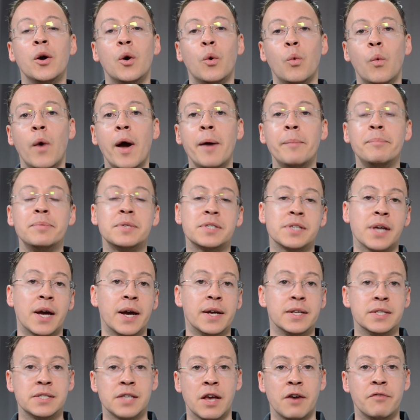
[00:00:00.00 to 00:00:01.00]

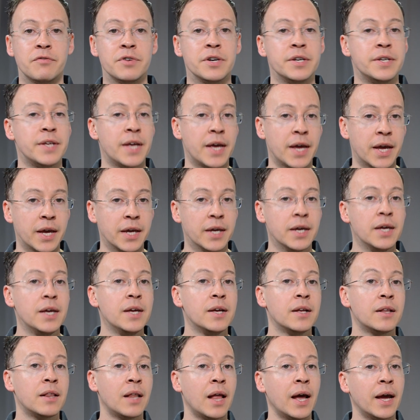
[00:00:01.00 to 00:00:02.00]
websites every day
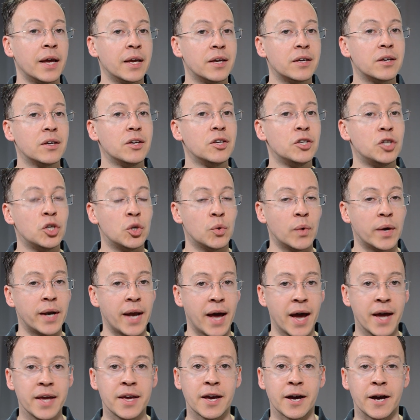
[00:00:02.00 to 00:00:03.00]
like you and
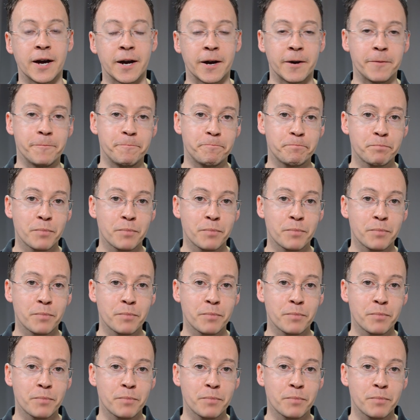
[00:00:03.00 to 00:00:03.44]
I are.